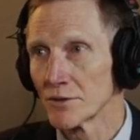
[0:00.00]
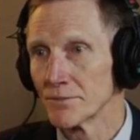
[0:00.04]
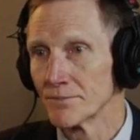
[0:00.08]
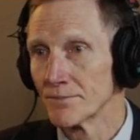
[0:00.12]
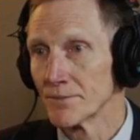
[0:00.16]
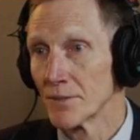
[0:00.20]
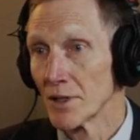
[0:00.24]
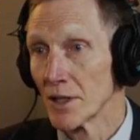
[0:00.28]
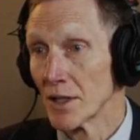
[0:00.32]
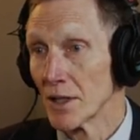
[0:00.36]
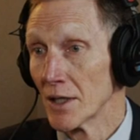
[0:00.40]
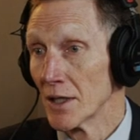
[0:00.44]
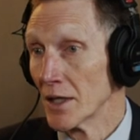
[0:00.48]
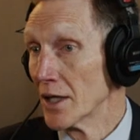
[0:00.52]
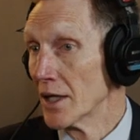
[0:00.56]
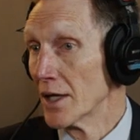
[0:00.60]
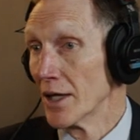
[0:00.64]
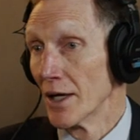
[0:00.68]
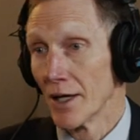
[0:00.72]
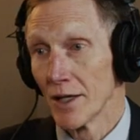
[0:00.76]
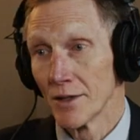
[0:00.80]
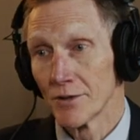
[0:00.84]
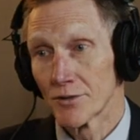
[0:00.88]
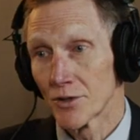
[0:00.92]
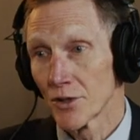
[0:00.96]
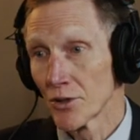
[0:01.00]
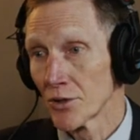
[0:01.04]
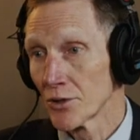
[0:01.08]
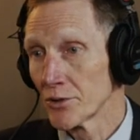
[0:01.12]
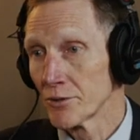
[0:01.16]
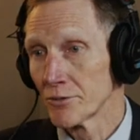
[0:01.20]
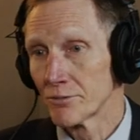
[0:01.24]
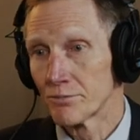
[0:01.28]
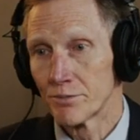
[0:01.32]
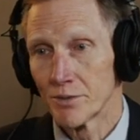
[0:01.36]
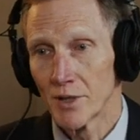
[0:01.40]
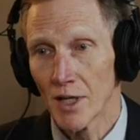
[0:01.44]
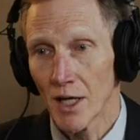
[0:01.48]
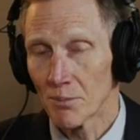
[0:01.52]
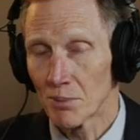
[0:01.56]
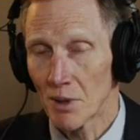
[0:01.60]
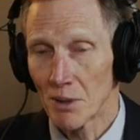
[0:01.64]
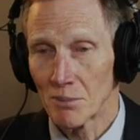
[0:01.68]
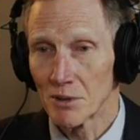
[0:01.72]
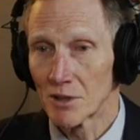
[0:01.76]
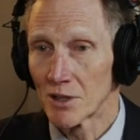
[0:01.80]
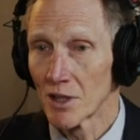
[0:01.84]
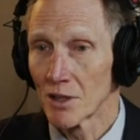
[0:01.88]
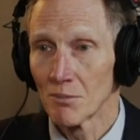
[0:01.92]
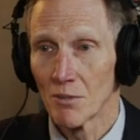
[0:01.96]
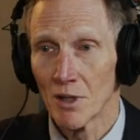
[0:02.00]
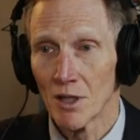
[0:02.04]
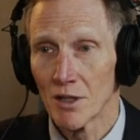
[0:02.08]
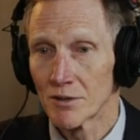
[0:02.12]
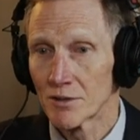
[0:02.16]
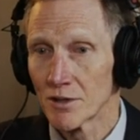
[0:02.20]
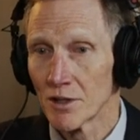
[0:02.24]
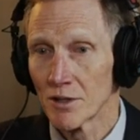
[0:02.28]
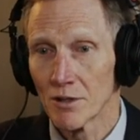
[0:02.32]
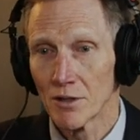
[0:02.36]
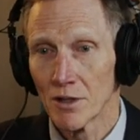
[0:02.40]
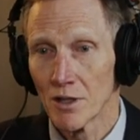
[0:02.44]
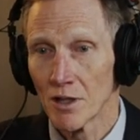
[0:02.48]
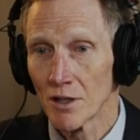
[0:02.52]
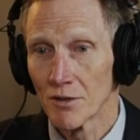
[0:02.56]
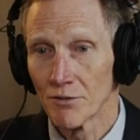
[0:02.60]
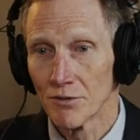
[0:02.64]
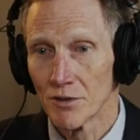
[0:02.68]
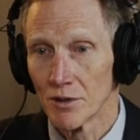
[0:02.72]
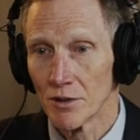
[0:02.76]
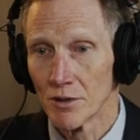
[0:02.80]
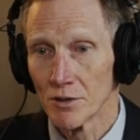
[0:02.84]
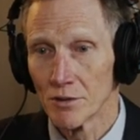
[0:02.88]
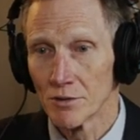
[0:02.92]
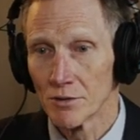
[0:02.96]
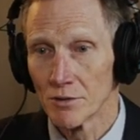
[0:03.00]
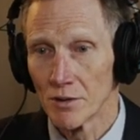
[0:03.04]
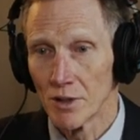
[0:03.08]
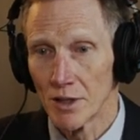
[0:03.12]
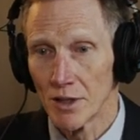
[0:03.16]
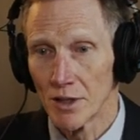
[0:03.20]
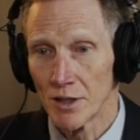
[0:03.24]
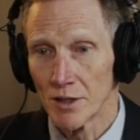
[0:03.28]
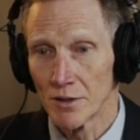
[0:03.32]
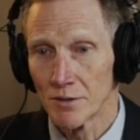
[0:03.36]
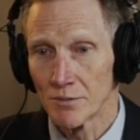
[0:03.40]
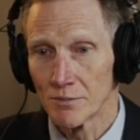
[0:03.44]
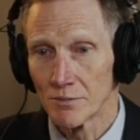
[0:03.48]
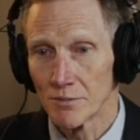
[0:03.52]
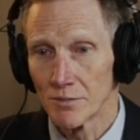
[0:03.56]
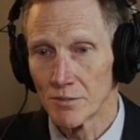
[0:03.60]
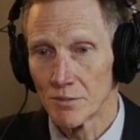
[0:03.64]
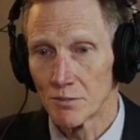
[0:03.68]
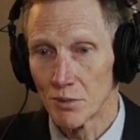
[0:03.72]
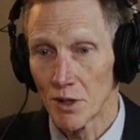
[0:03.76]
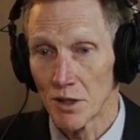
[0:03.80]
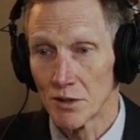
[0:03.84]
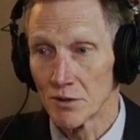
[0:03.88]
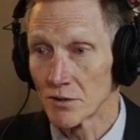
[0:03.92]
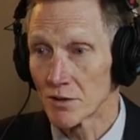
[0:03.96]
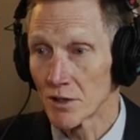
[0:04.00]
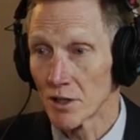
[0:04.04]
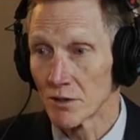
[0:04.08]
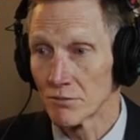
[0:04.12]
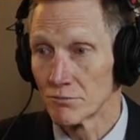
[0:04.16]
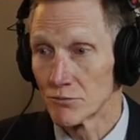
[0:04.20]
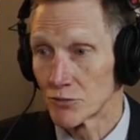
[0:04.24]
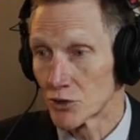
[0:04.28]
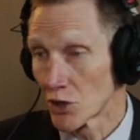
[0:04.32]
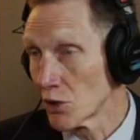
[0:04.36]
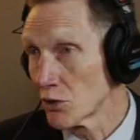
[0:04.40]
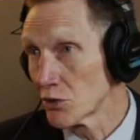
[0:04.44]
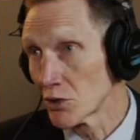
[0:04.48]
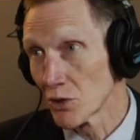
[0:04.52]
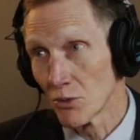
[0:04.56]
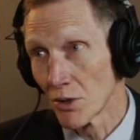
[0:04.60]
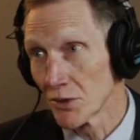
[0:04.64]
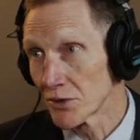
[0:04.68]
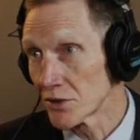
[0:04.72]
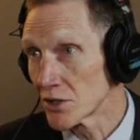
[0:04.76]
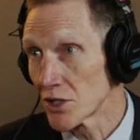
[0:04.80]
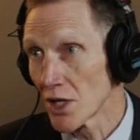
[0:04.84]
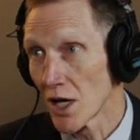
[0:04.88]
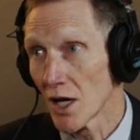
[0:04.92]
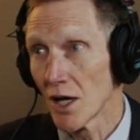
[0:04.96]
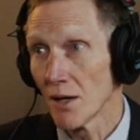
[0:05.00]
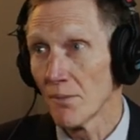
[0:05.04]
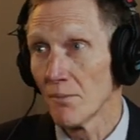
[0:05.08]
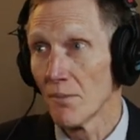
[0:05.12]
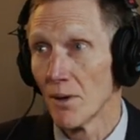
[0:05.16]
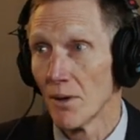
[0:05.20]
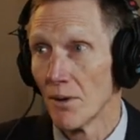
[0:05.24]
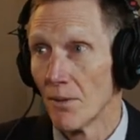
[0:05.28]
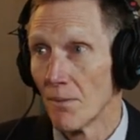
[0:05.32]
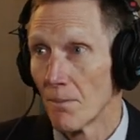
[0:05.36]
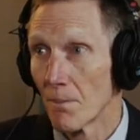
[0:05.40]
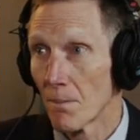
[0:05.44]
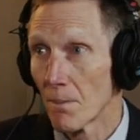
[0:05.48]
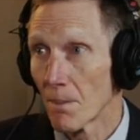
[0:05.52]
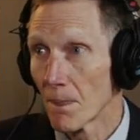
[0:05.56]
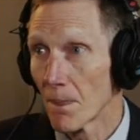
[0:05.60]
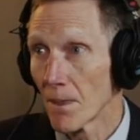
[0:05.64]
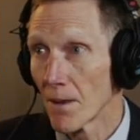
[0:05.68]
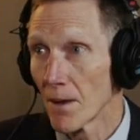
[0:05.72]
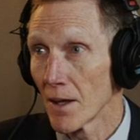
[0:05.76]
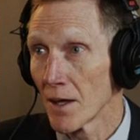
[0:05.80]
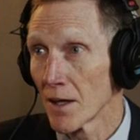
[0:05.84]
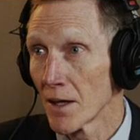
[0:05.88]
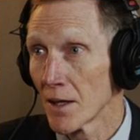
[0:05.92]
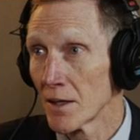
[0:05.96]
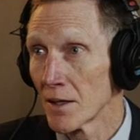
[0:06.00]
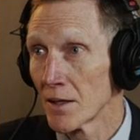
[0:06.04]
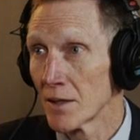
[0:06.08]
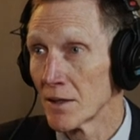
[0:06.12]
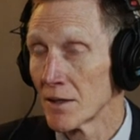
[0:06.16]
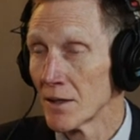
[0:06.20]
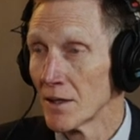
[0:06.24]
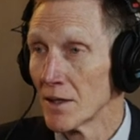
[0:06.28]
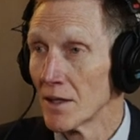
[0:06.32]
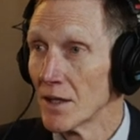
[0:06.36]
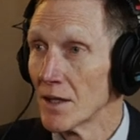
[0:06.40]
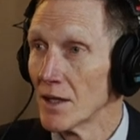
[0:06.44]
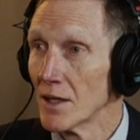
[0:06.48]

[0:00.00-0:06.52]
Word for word: And And so, yeah, probably ten minutes into the interview, uh, the president said, so do you want the job? And